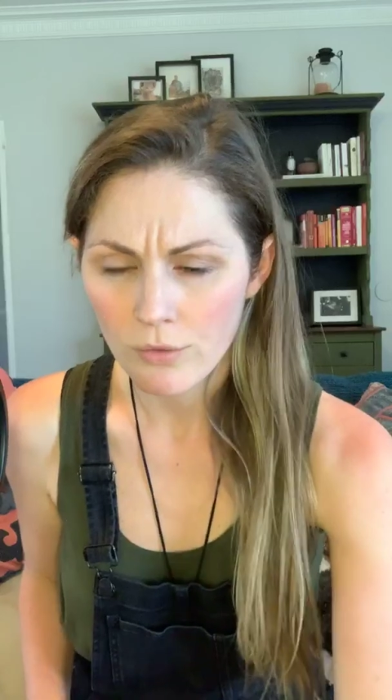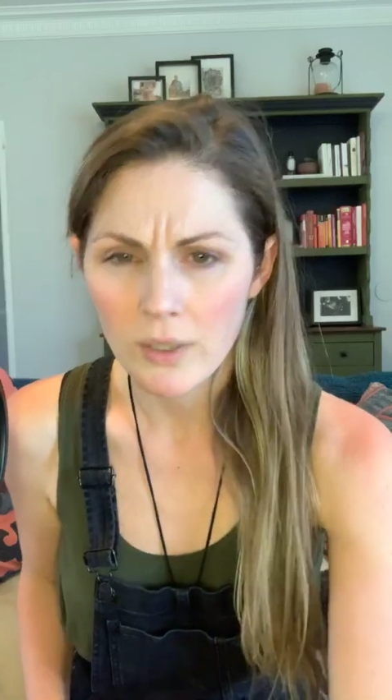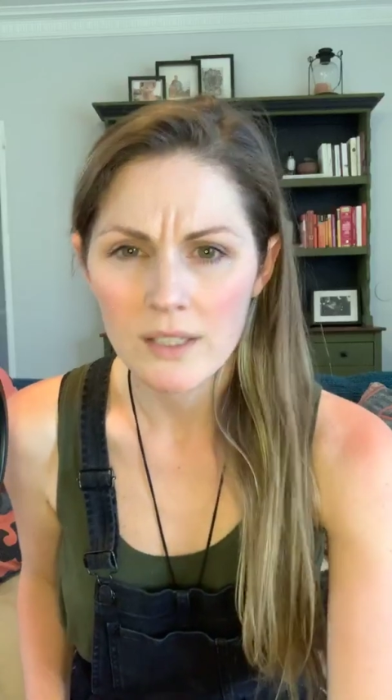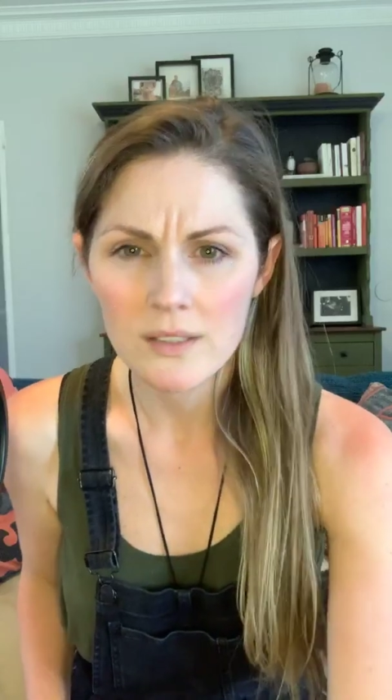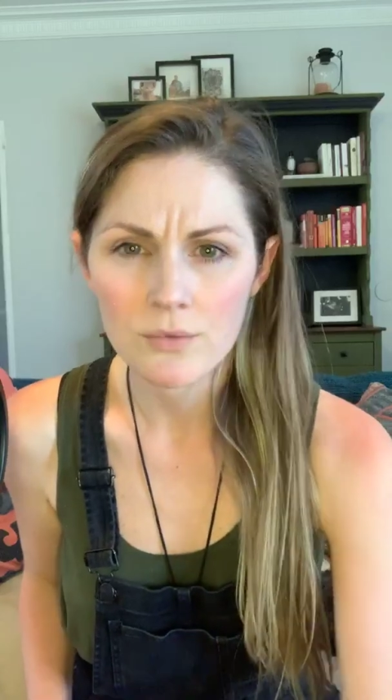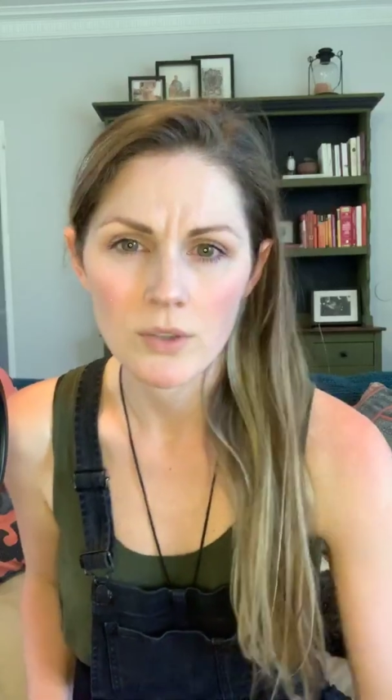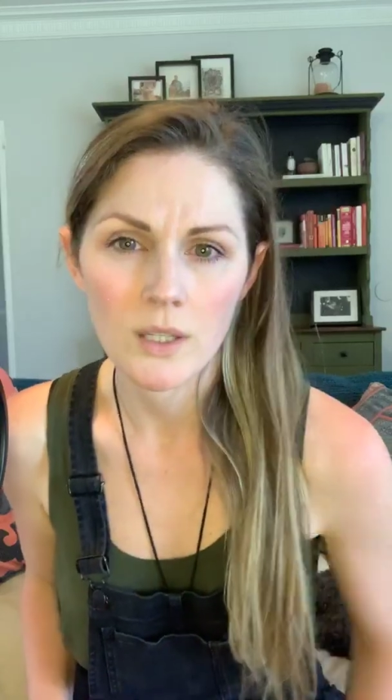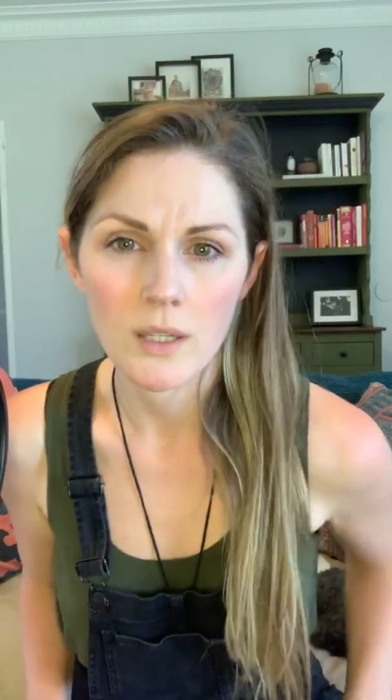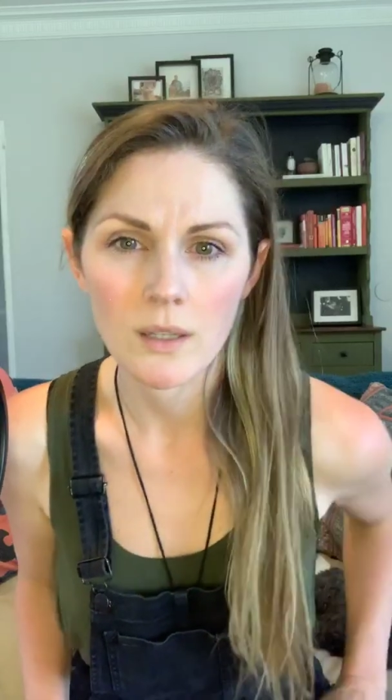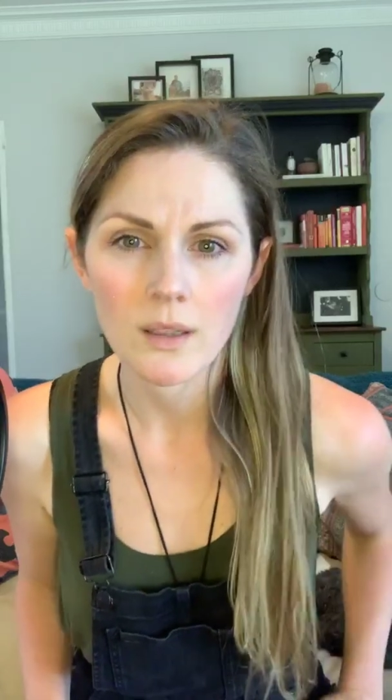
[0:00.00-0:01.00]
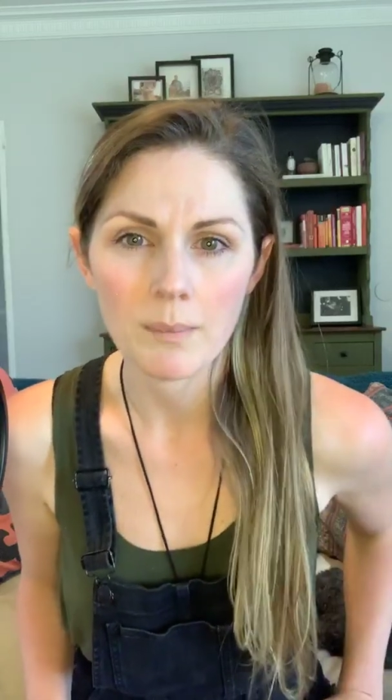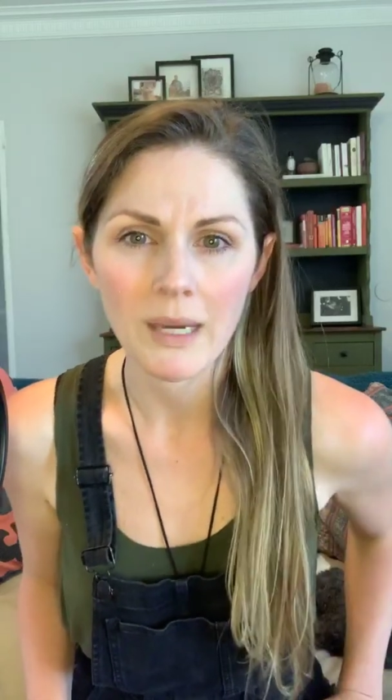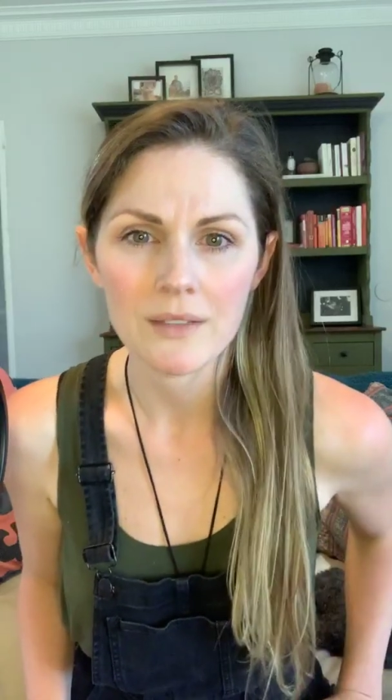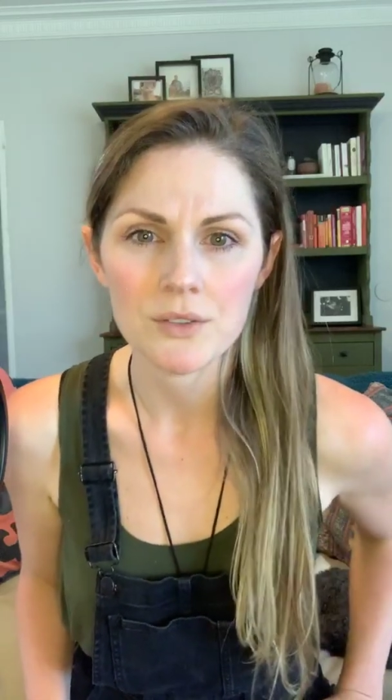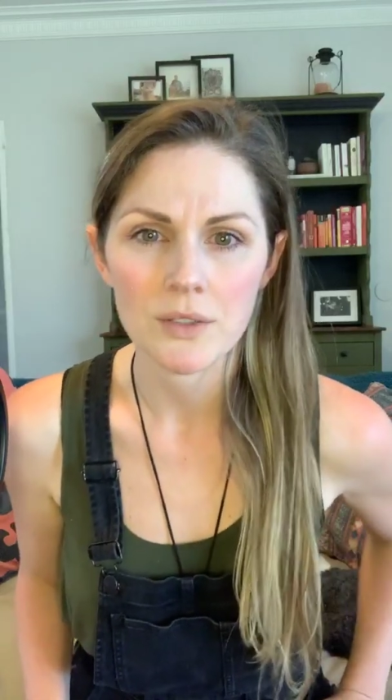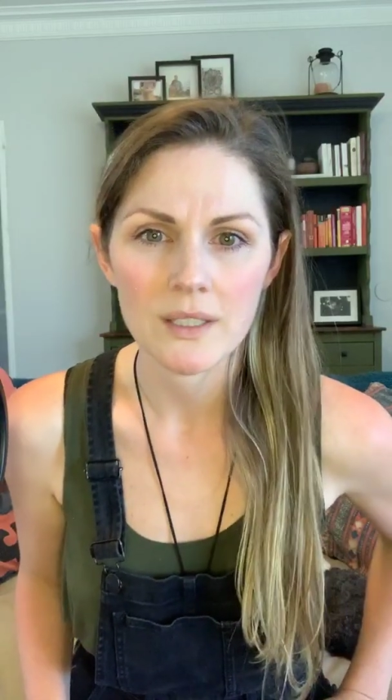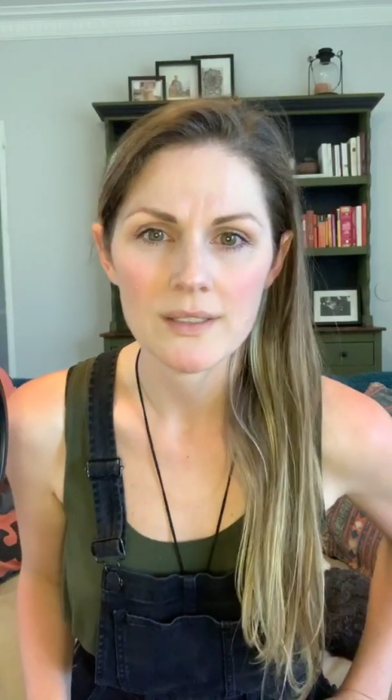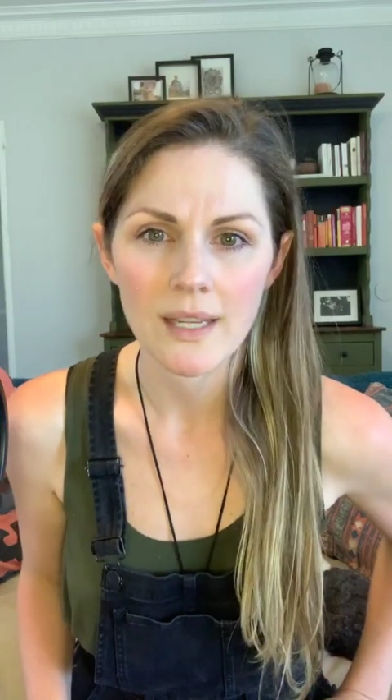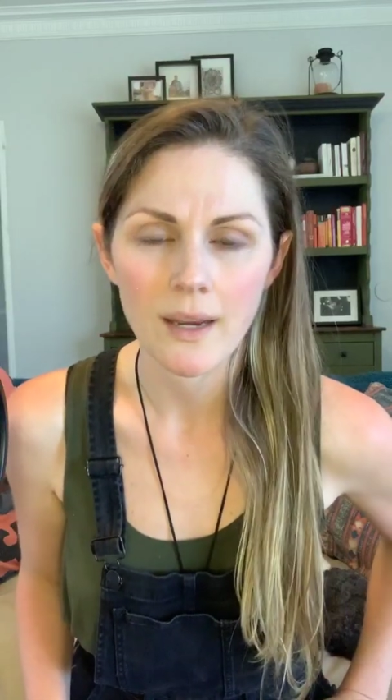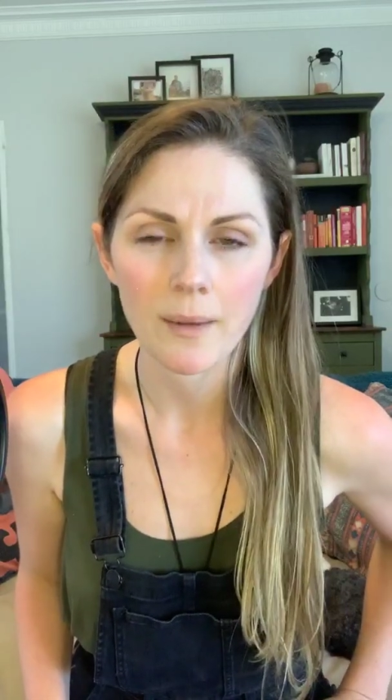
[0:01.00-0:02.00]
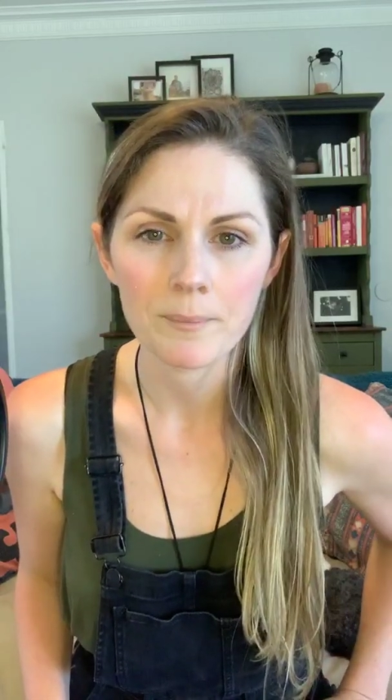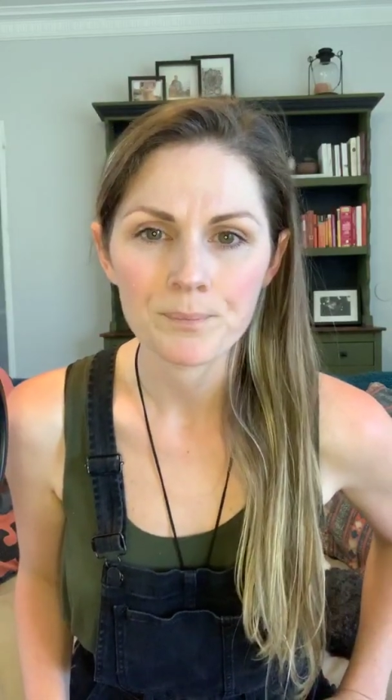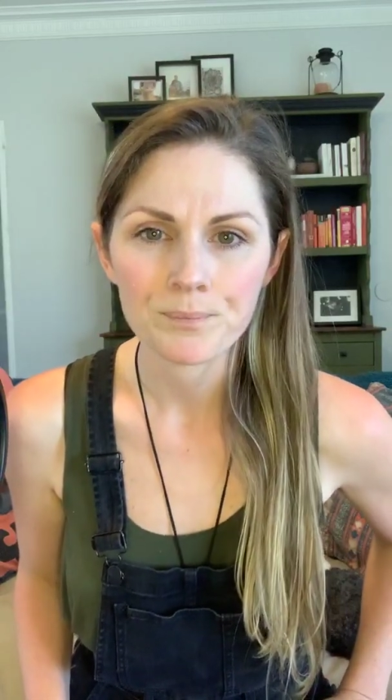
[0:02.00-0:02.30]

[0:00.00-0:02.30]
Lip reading: voice for the mastering setting.